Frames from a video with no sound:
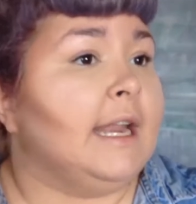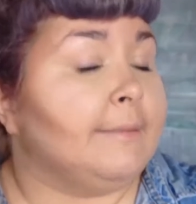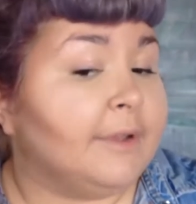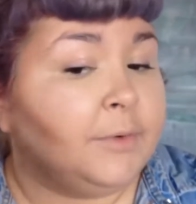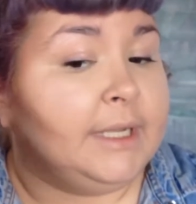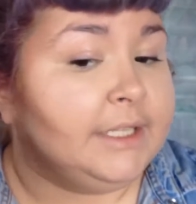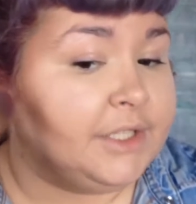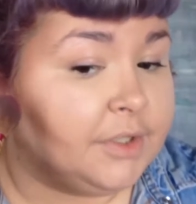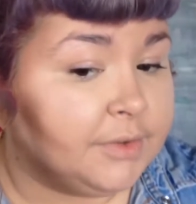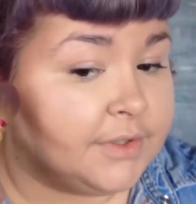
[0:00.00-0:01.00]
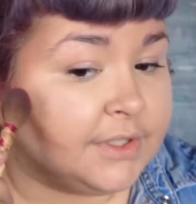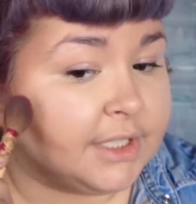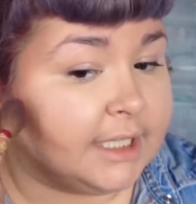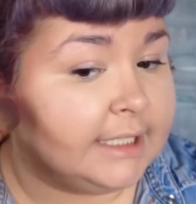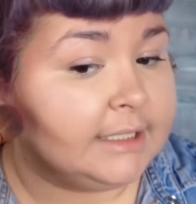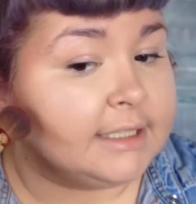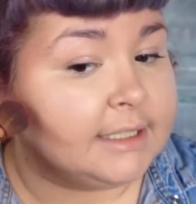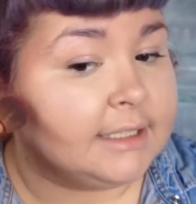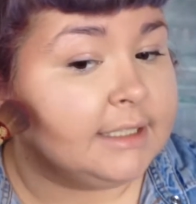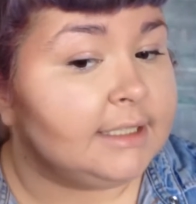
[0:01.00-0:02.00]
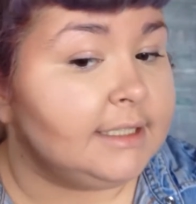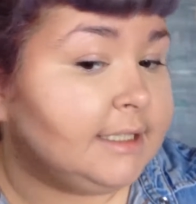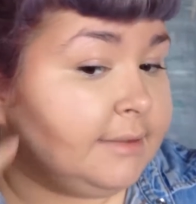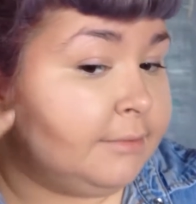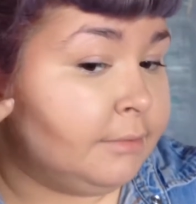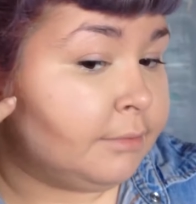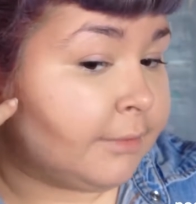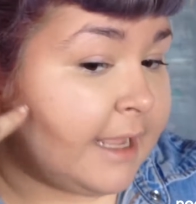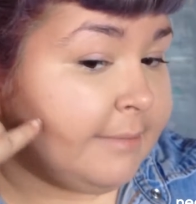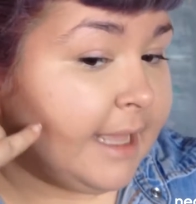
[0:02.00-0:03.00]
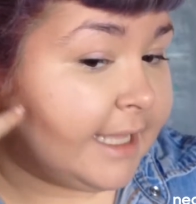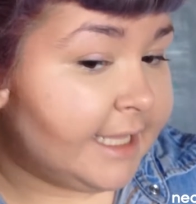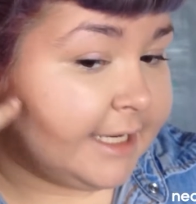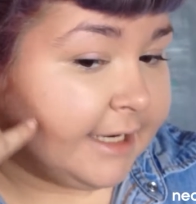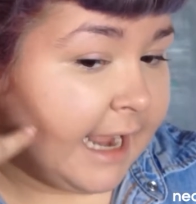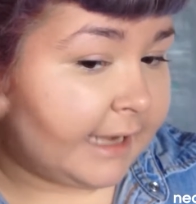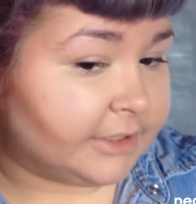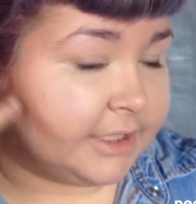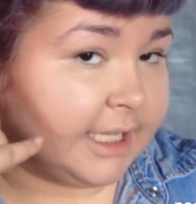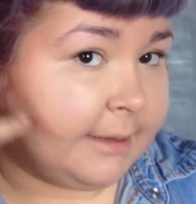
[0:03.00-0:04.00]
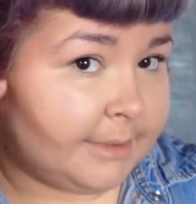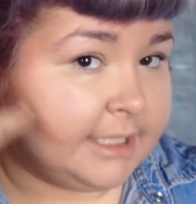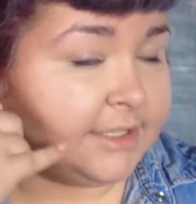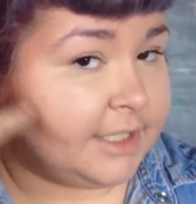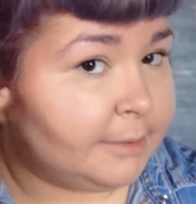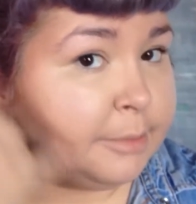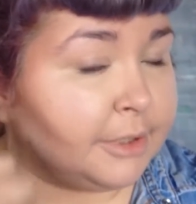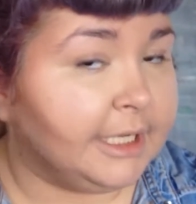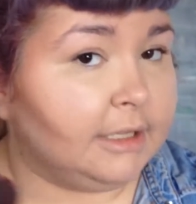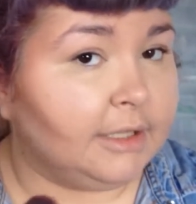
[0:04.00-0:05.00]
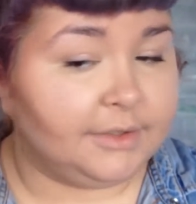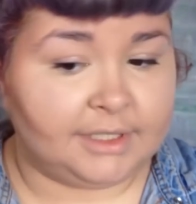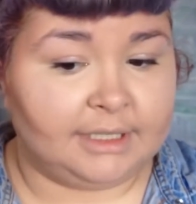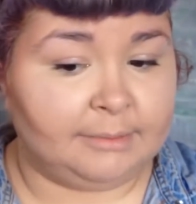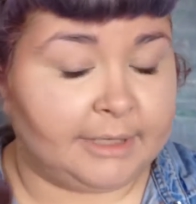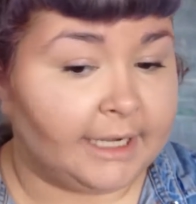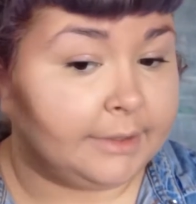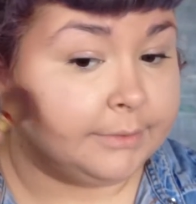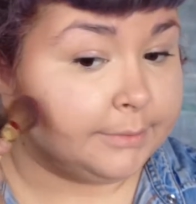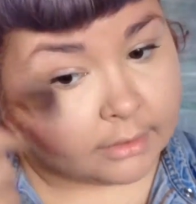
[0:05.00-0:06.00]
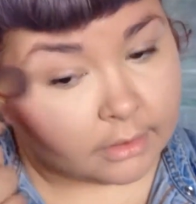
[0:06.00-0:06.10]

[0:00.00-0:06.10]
And I'm going to start right back here actually, and I'm going to start pretty close to the brown.